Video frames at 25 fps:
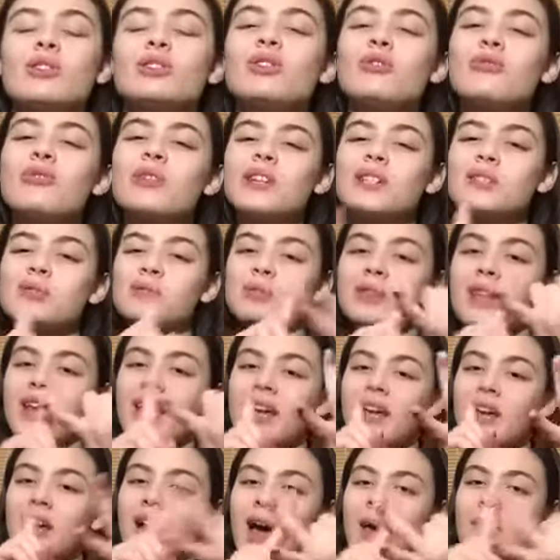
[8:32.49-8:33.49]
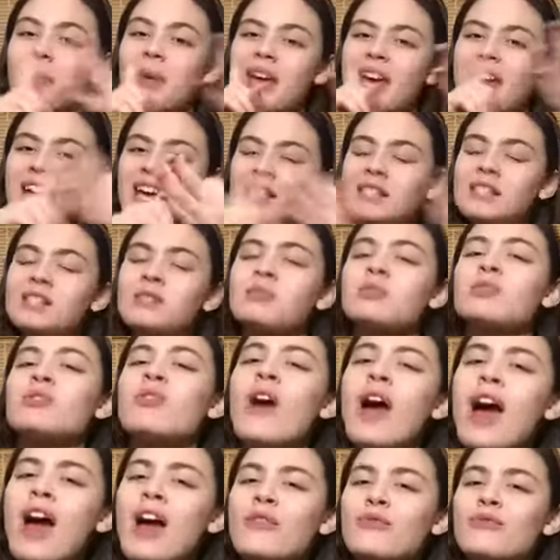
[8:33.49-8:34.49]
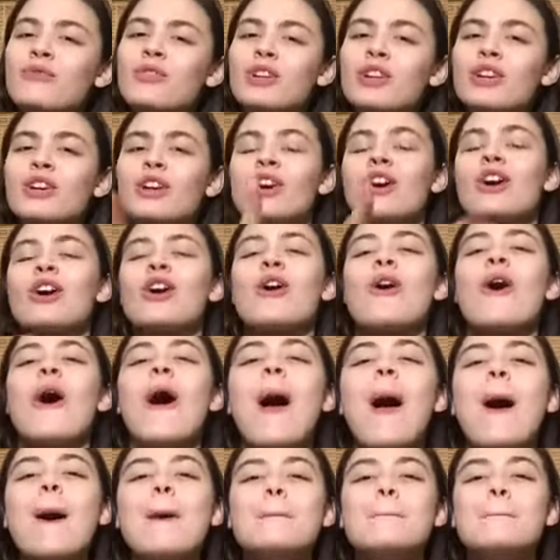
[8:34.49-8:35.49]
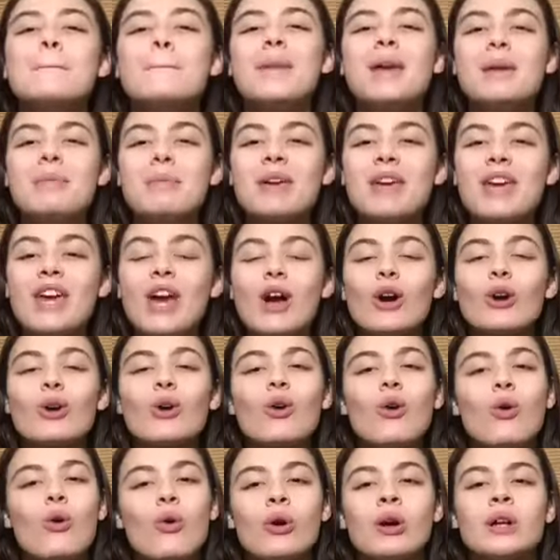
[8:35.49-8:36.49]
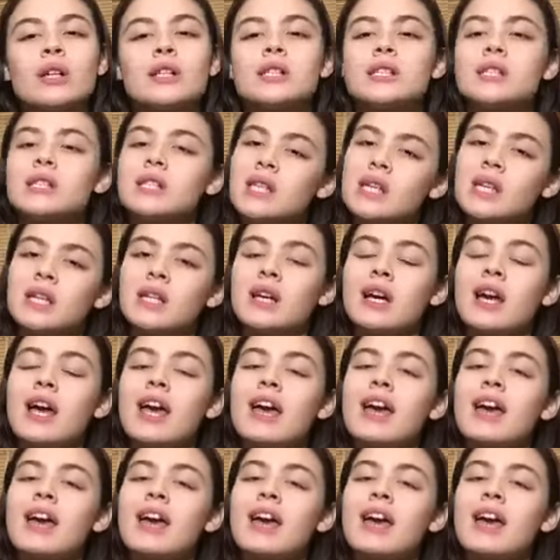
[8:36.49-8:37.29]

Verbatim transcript: Don't forget to like, comment, and subscribe for your girl Mimi Quarantina.